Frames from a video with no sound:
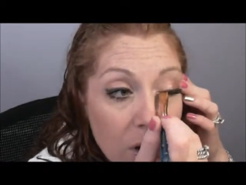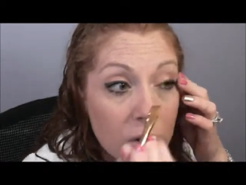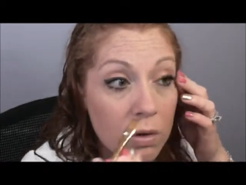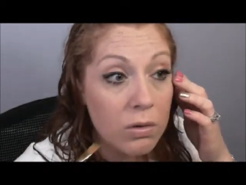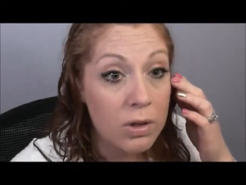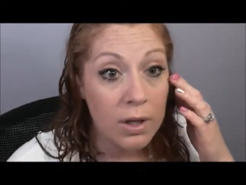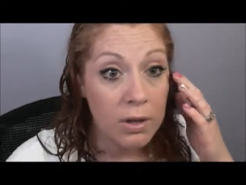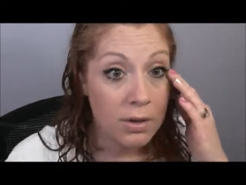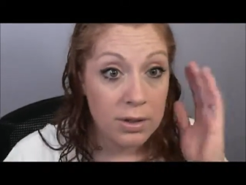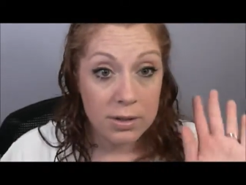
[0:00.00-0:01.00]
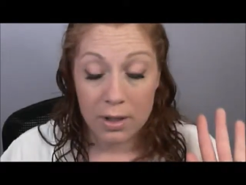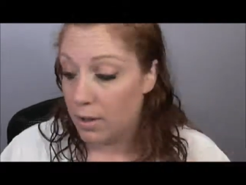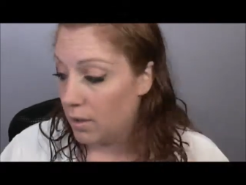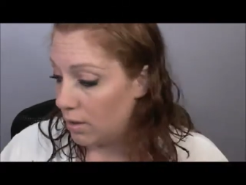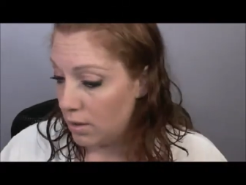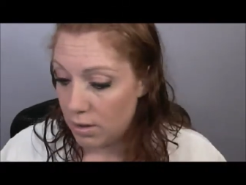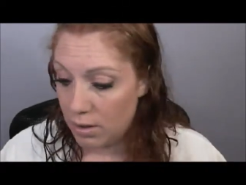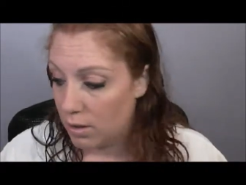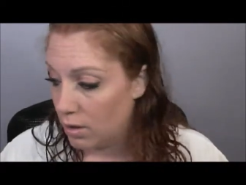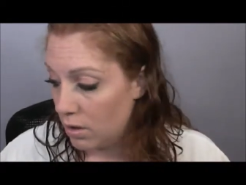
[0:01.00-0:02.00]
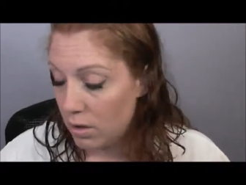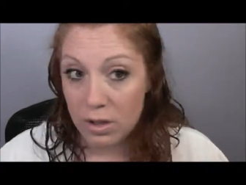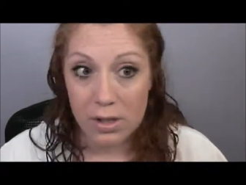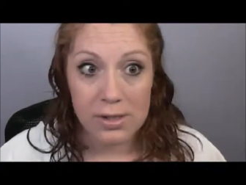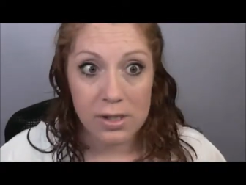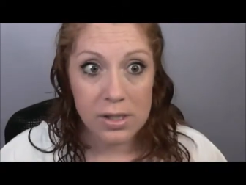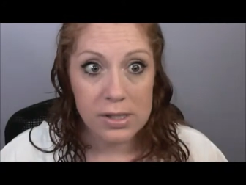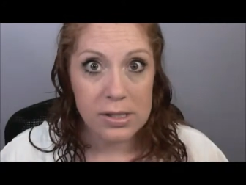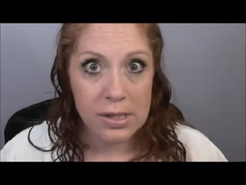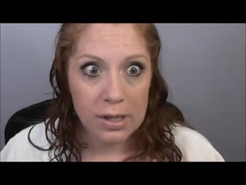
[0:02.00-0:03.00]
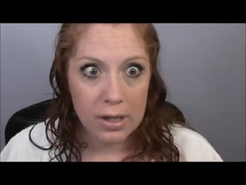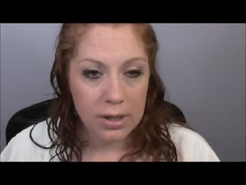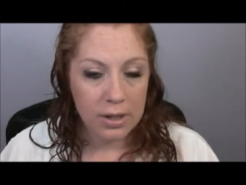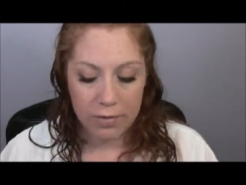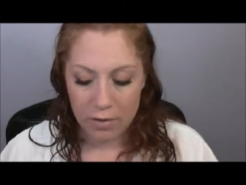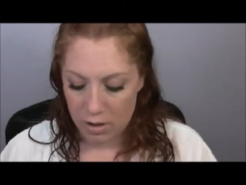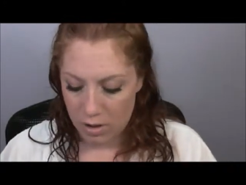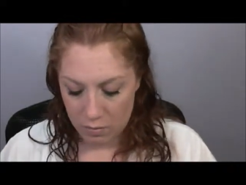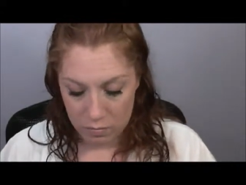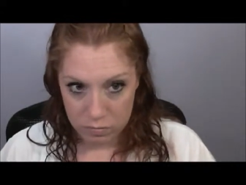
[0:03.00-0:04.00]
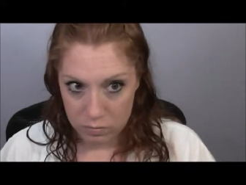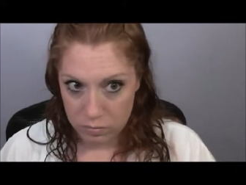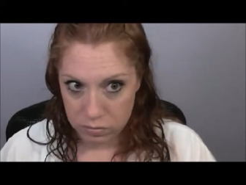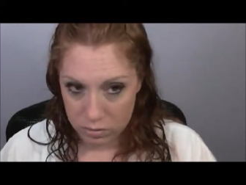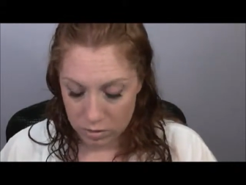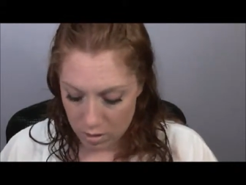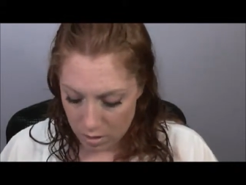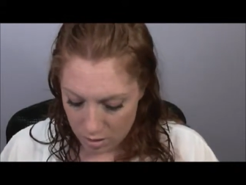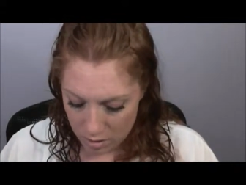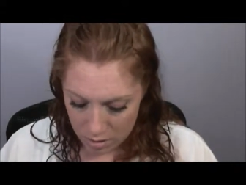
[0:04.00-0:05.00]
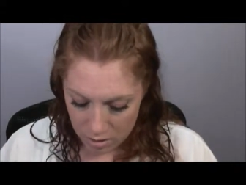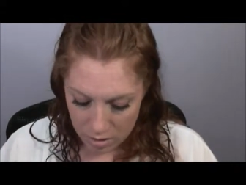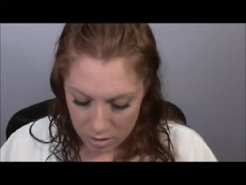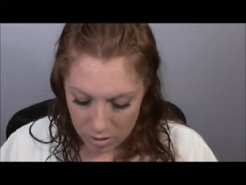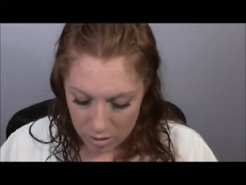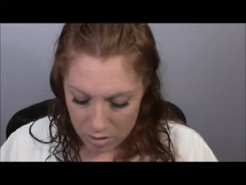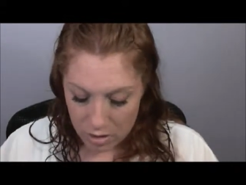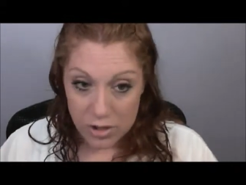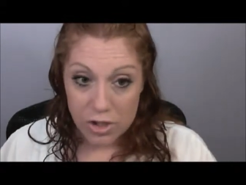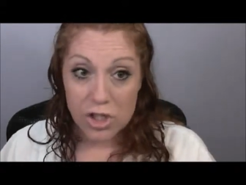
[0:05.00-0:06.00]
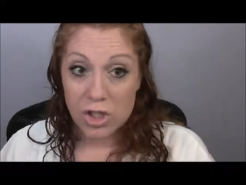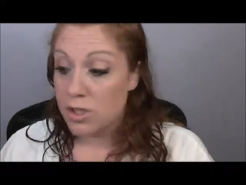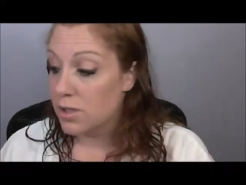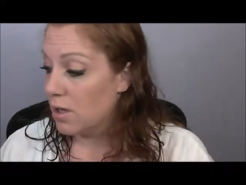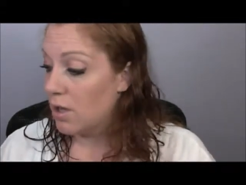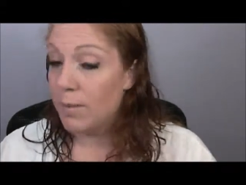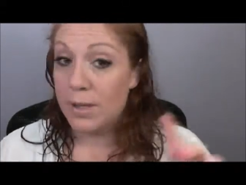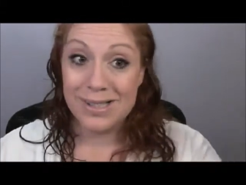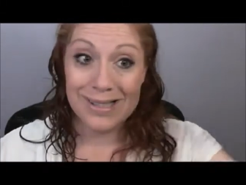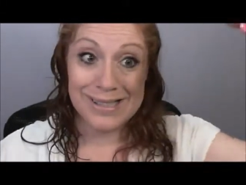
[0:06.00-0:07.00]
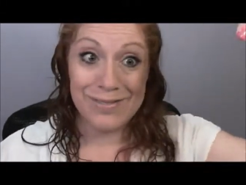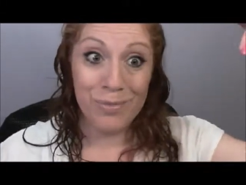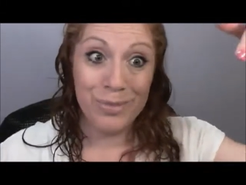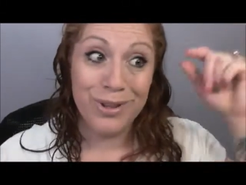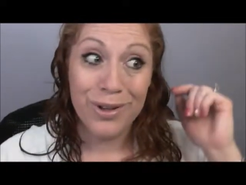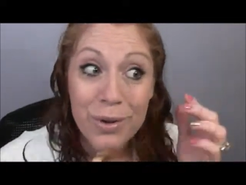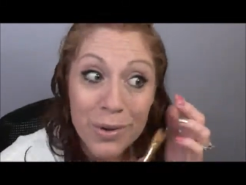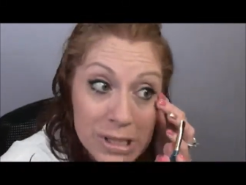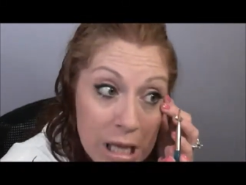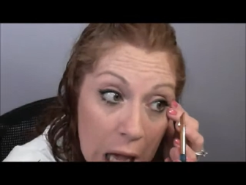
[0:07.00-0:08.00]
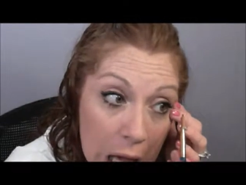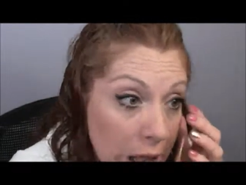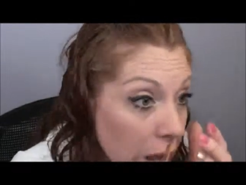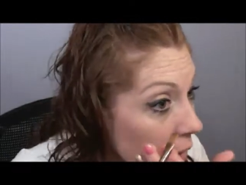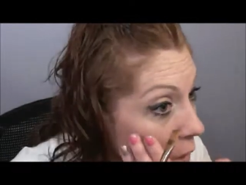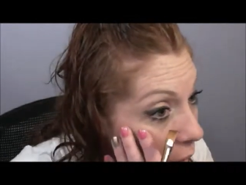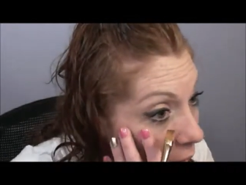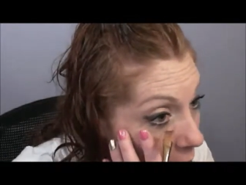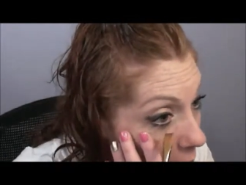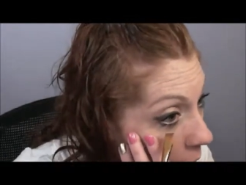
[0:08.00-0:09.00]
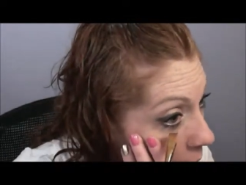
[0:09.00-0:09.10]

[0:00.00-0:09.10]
Holy hell, it's like Godzilla City at night for her. Whew. Suggestions, comments, leave them below because I got no idea.